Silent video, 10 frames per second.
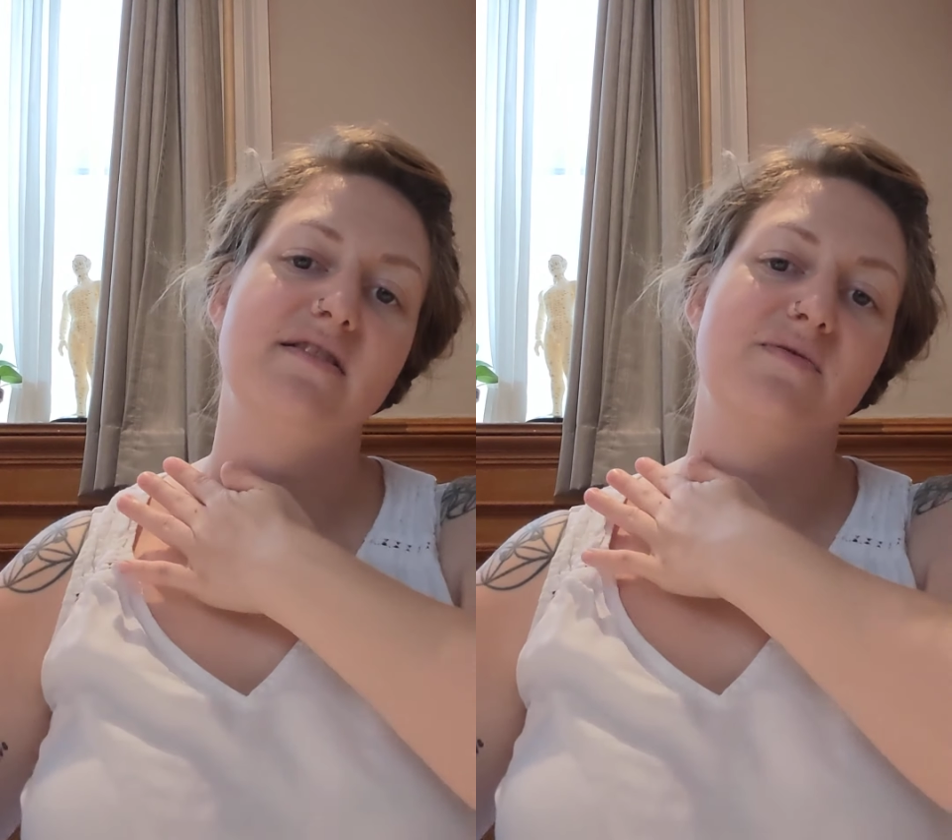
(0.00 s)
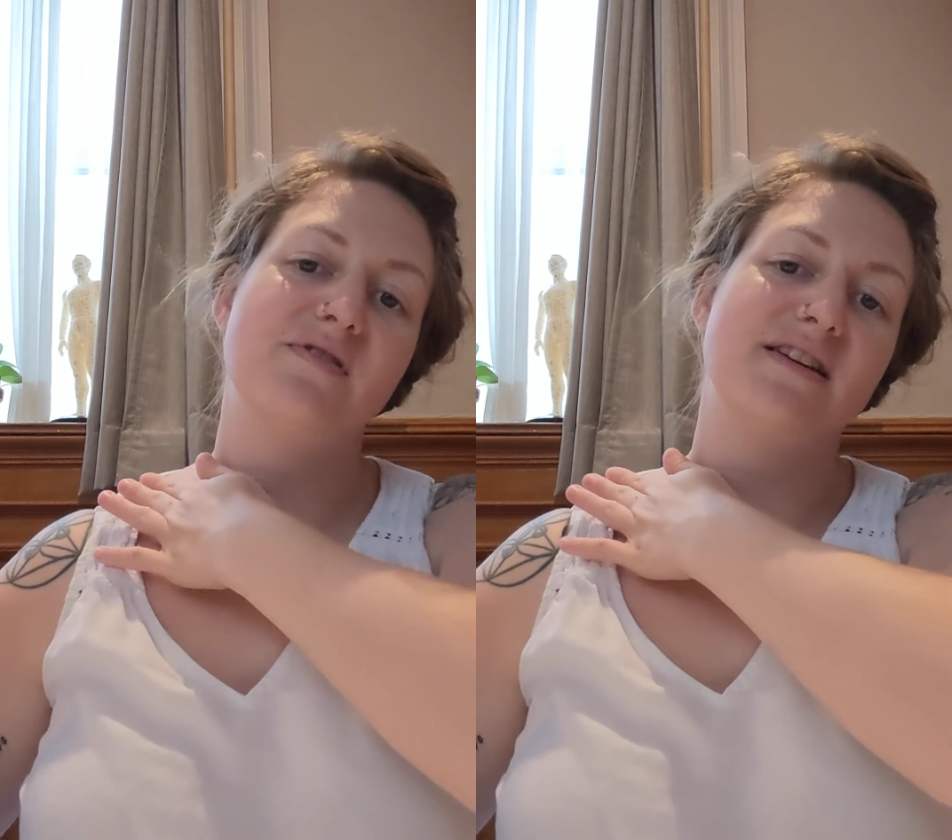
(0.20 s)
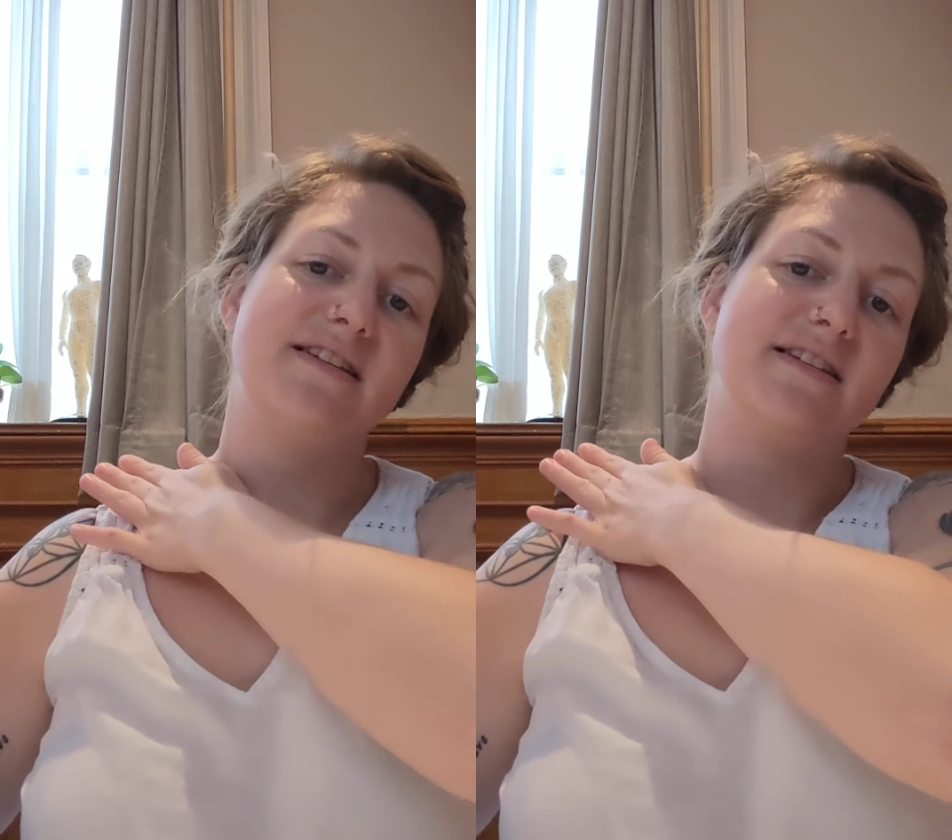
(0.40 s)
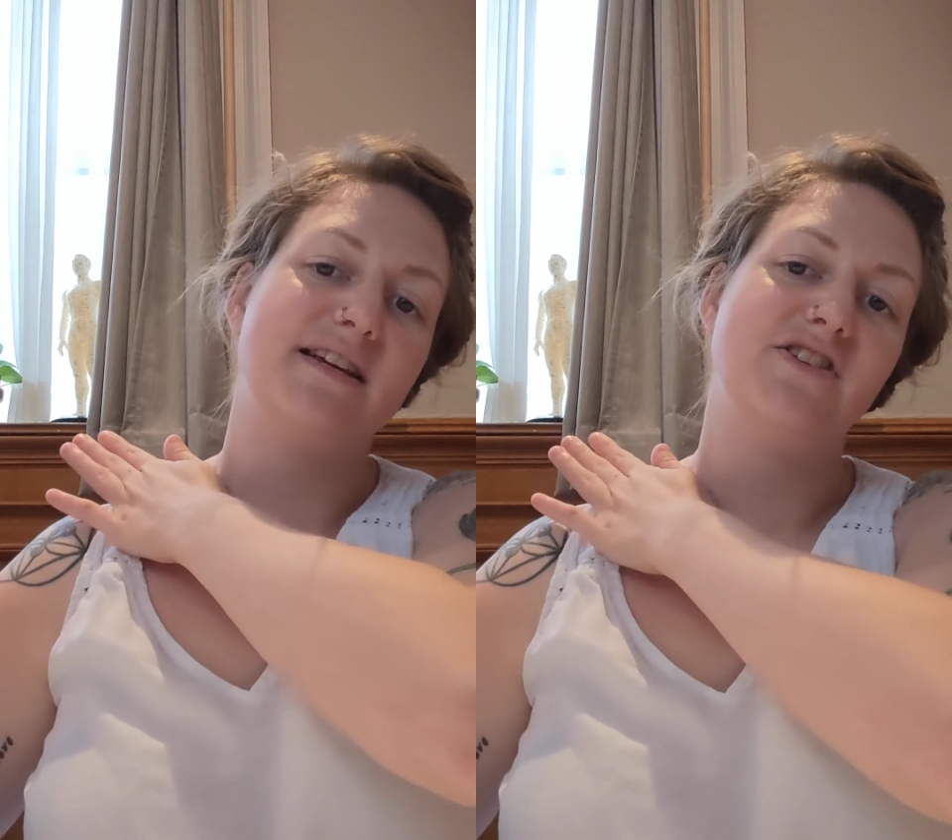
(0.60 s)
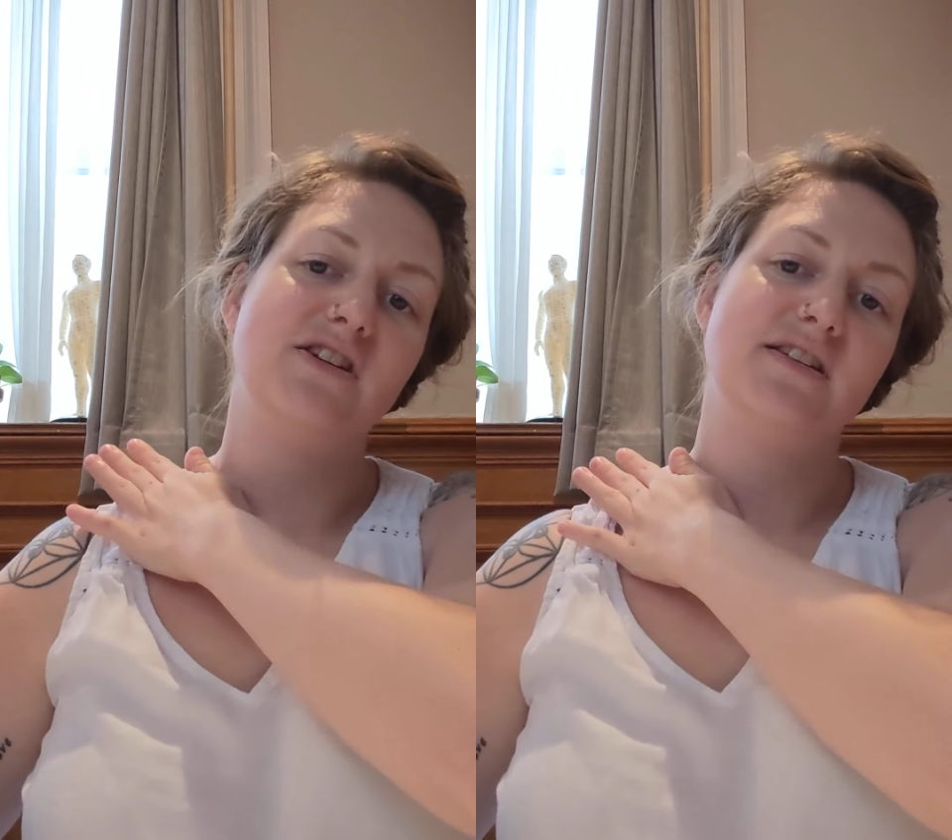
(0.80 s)
I want to stay
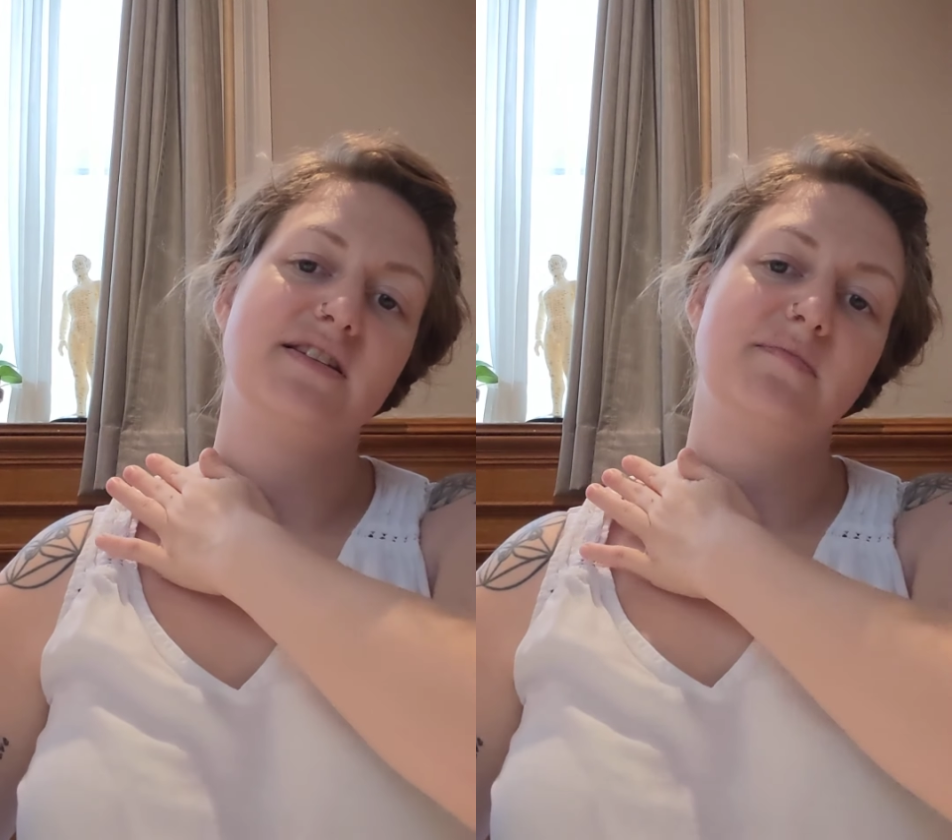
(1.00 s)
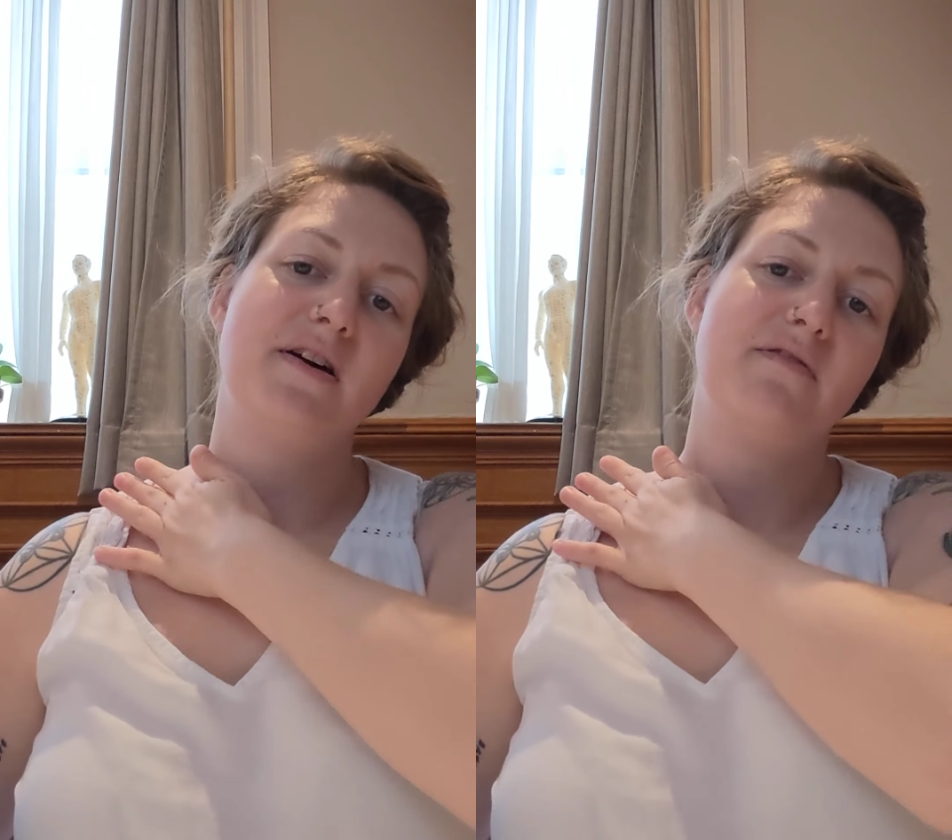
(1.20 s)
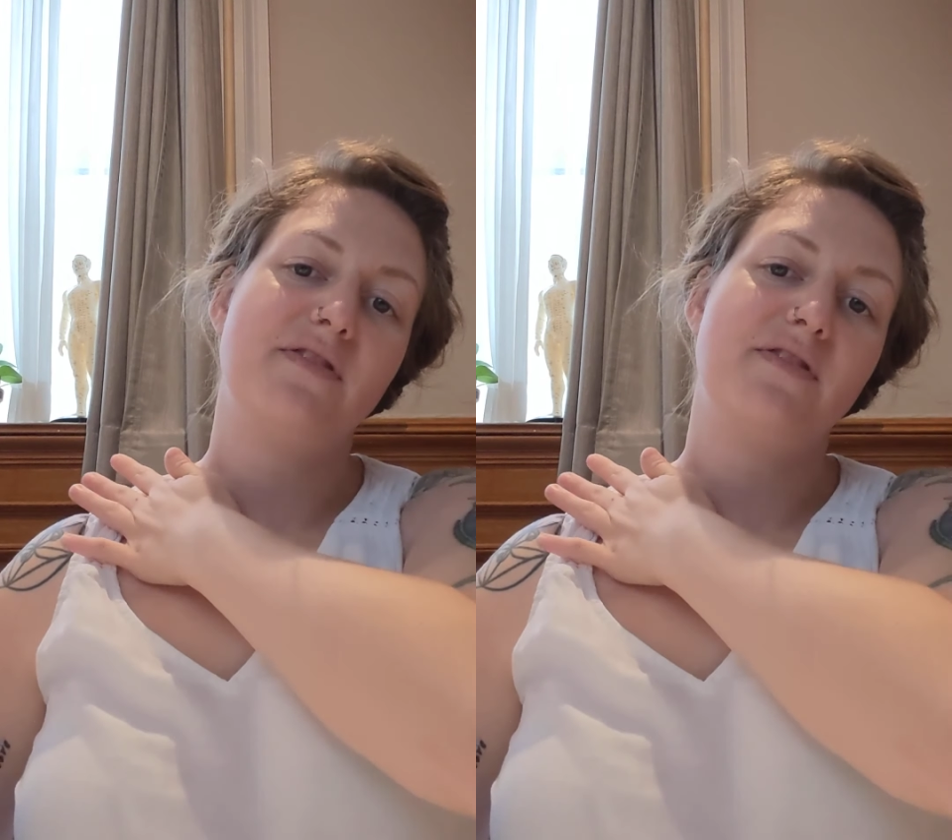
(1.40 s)
just above